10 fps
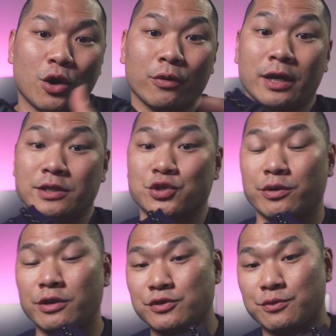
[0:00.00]
Okay, so
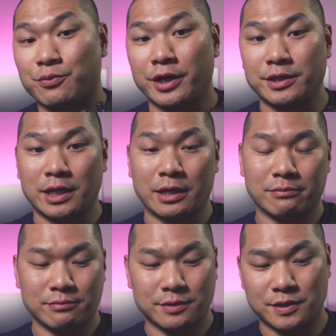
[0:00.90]
here's the breakdown.
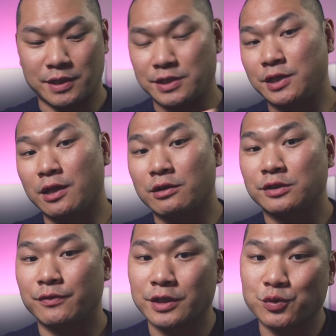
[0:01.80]
$60
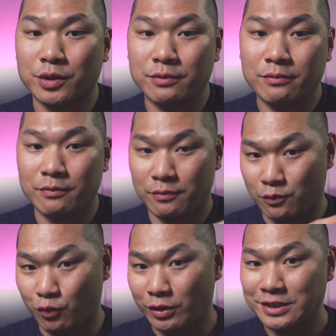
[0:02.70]
for this
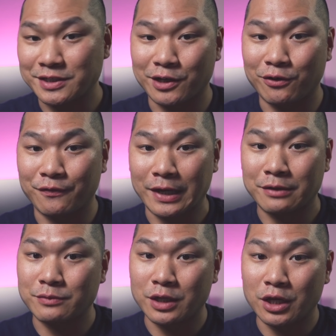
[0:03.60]
one single fan.